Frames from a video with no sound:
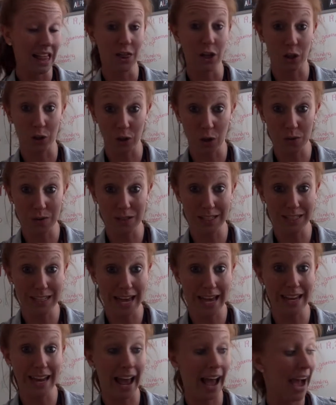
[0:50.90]
The closest
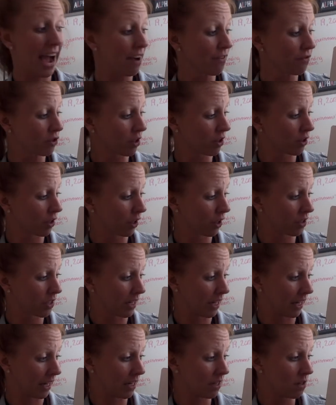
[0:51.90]
10 after
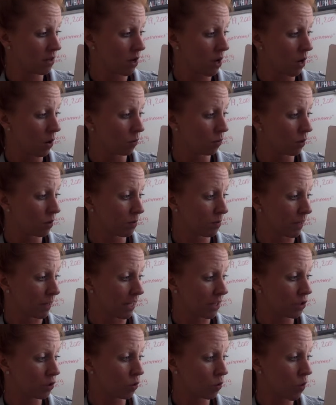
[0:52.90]
13 would
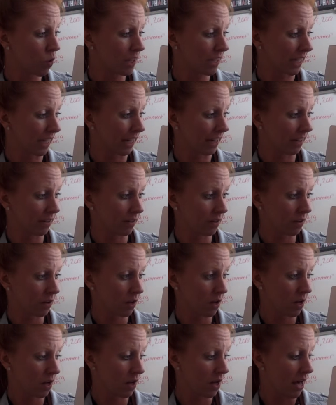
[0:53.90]
be 20.
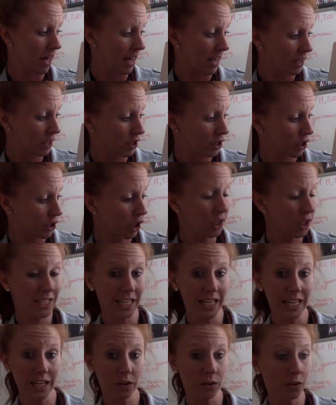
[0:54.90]
Is
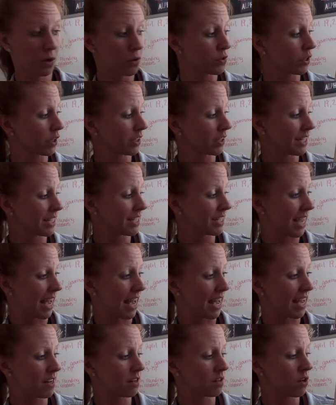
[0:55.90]
13 closer to
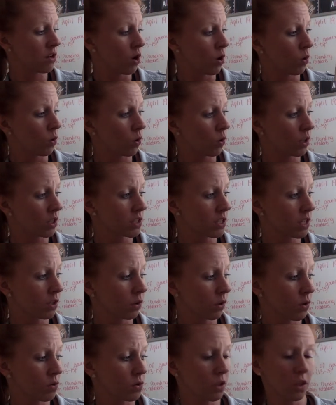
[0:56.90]
10 or is
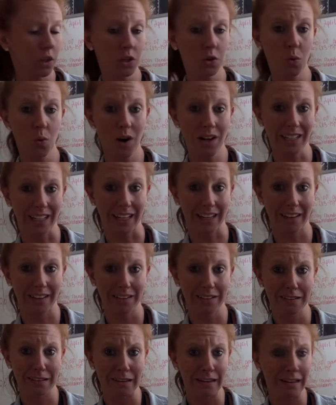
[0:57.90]
it closer to
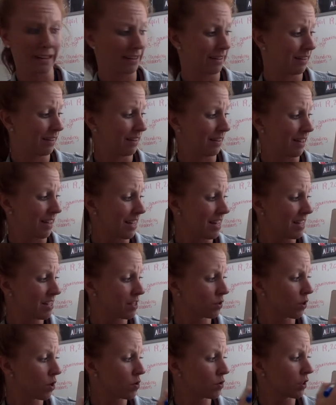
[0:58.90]
20?
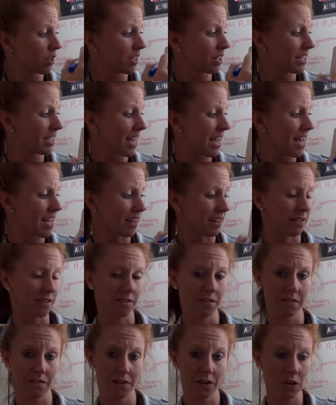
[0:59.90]
It's closer to 10.
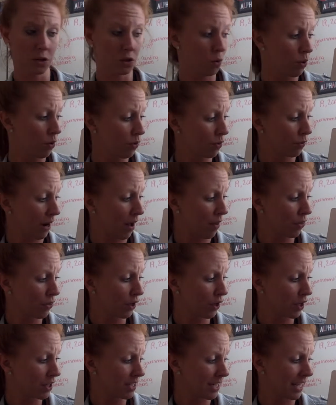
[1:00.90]
So we would round
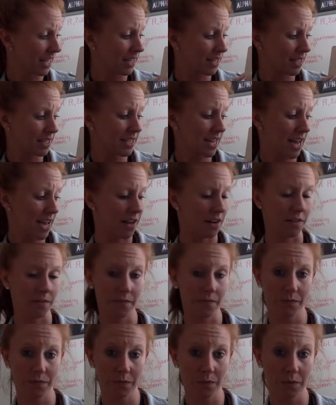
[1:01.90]
13 to
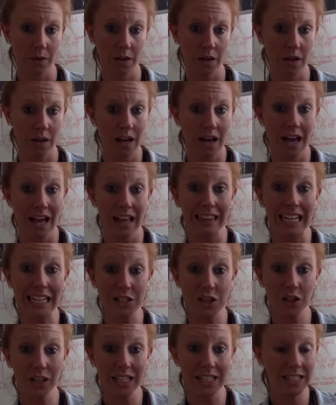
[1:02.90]
10. Let's look